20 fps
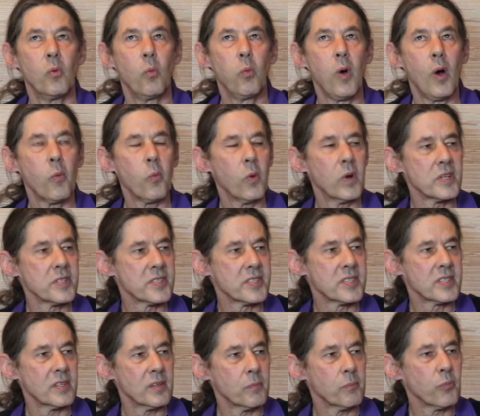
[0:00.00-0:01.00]
what
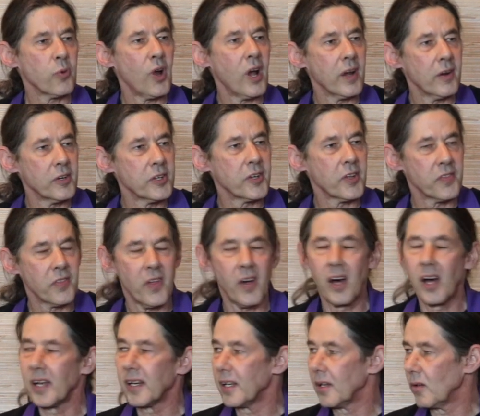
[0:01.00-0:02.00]
was prior to
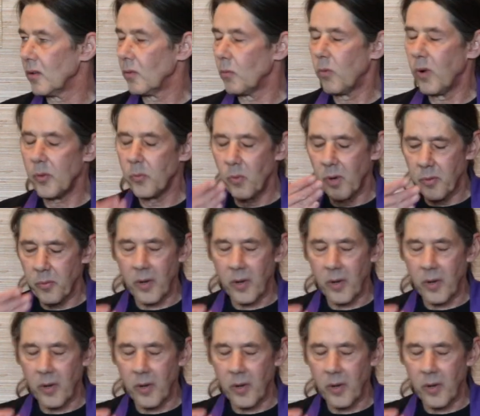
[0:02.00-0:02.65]
thought when we